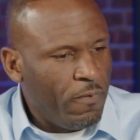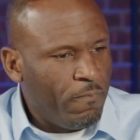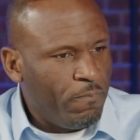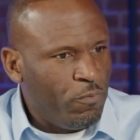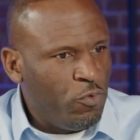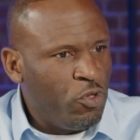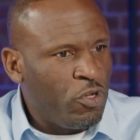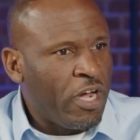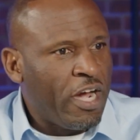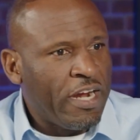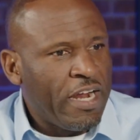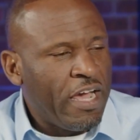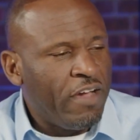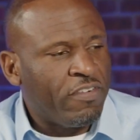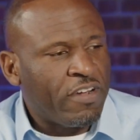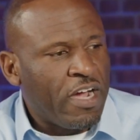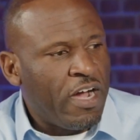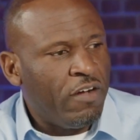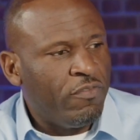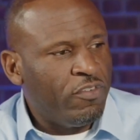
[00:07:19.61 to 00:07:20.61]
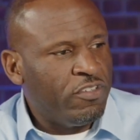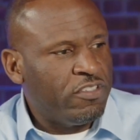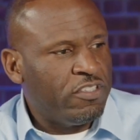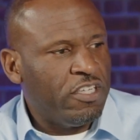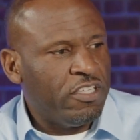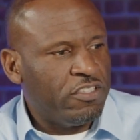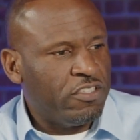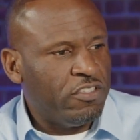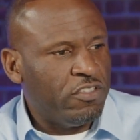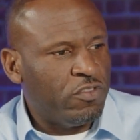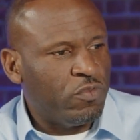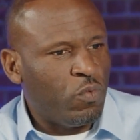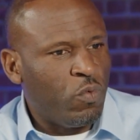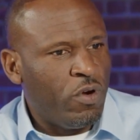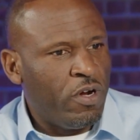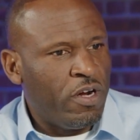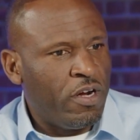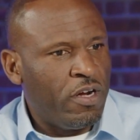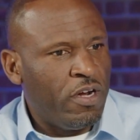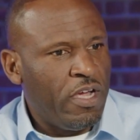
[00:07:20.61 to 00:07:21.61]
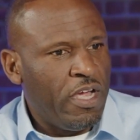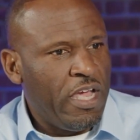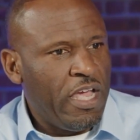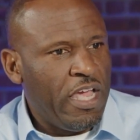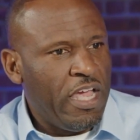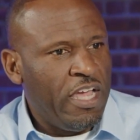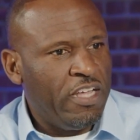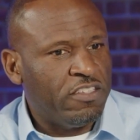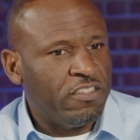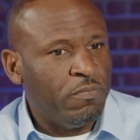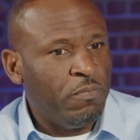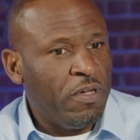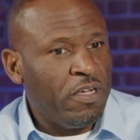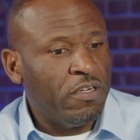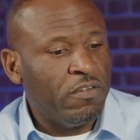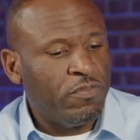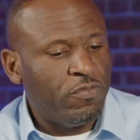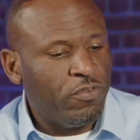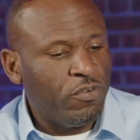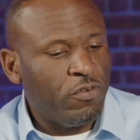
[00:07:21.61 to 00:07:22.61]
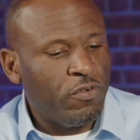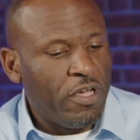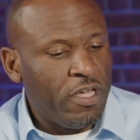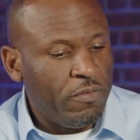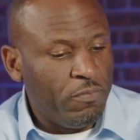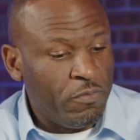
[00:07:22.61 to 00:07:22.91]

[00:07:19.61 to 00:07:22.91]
You got to have conversations where it's meaningful,